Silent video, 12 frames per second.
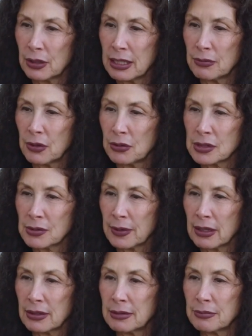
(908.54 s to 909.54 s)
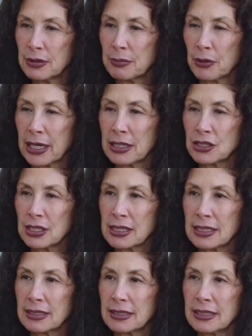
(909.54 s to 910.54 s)
he rolls around in the branches.
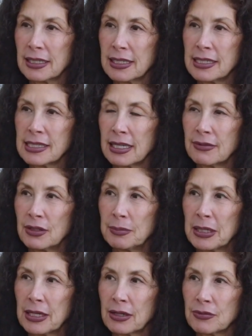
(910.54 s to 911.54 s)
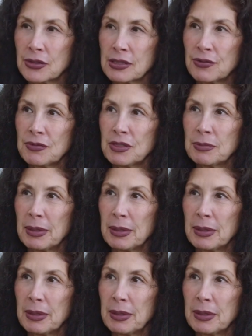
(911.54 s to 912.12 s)
And, yeah, he's heavy. Be careful. He's 15